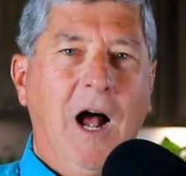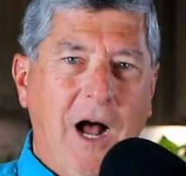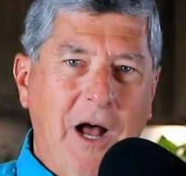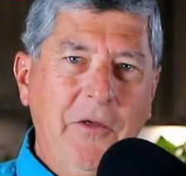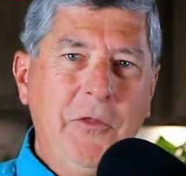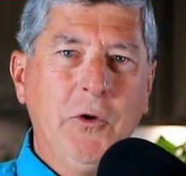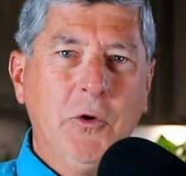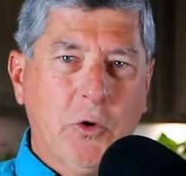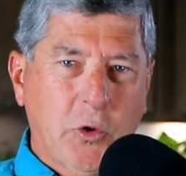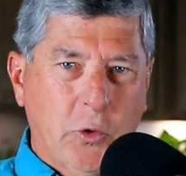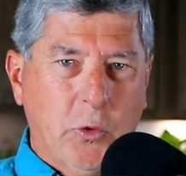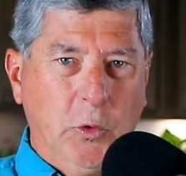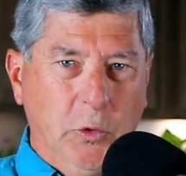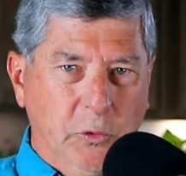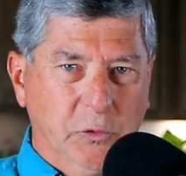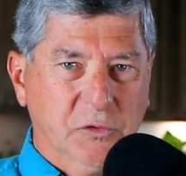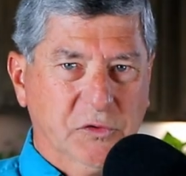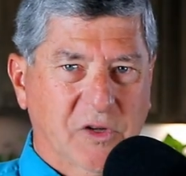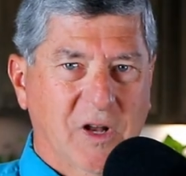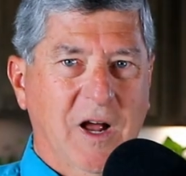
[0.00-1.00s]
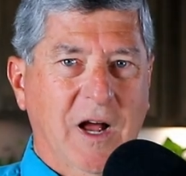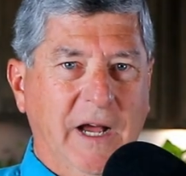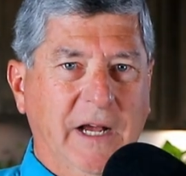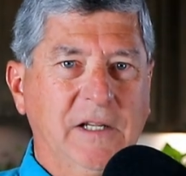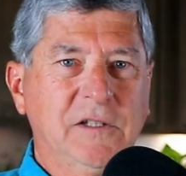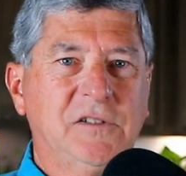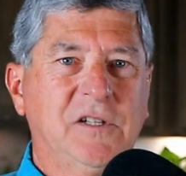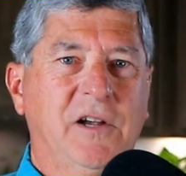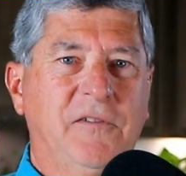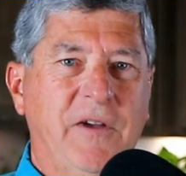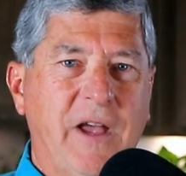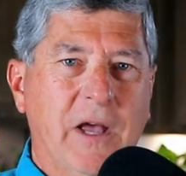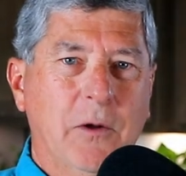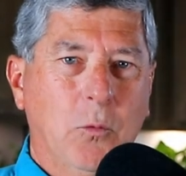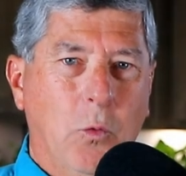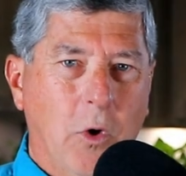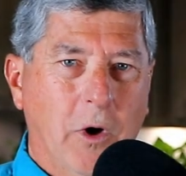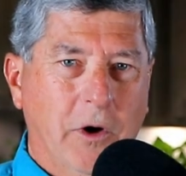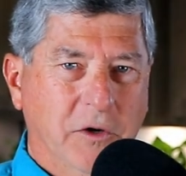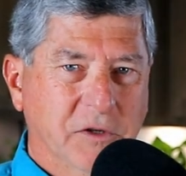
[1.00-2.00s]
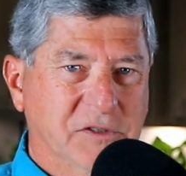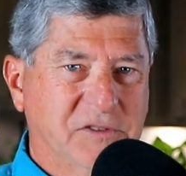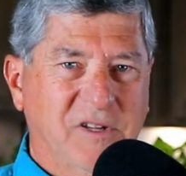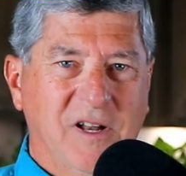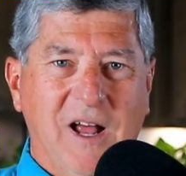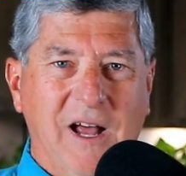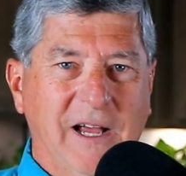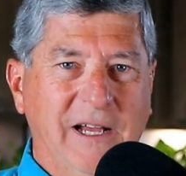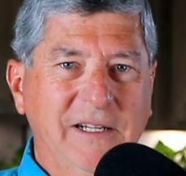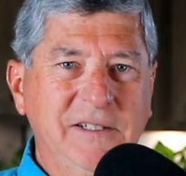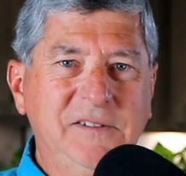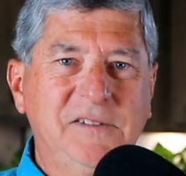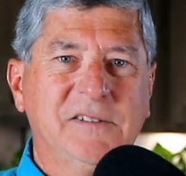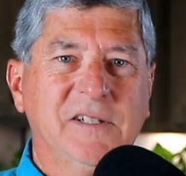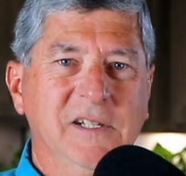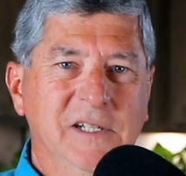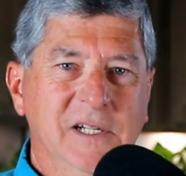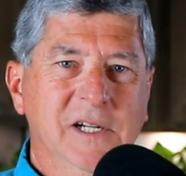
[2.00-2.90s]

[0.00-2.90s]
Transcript: Other cruise lines have had water slides.